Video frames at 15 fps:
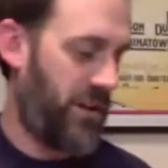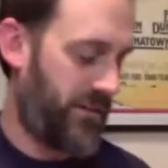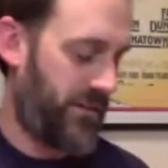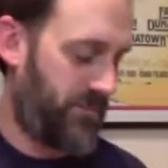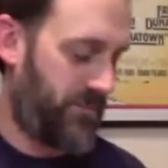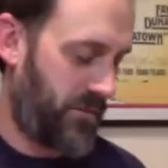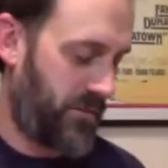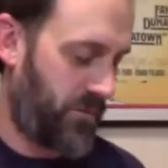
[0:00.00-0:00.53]
have
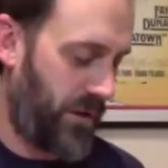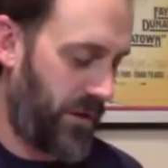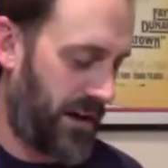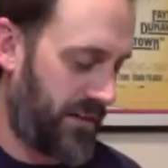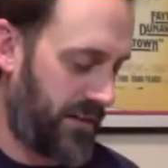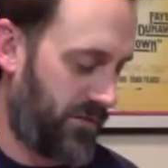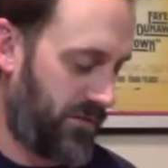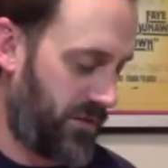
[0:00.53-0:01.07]
been waiting
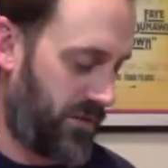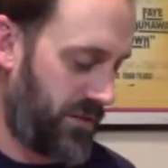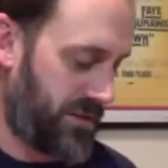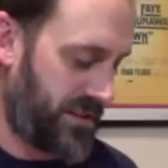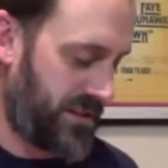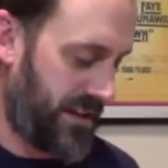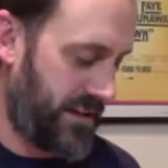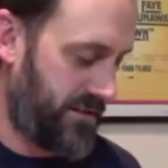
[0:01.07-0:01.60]
for
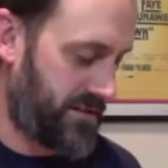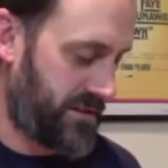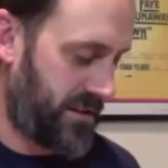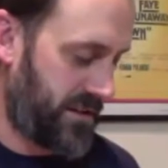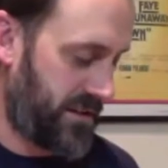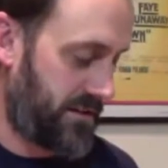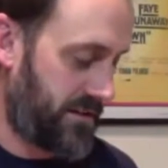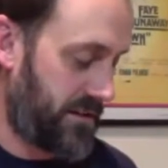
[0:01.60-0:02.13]
10 years
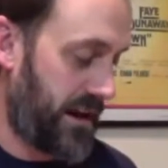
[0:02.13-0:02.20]
later.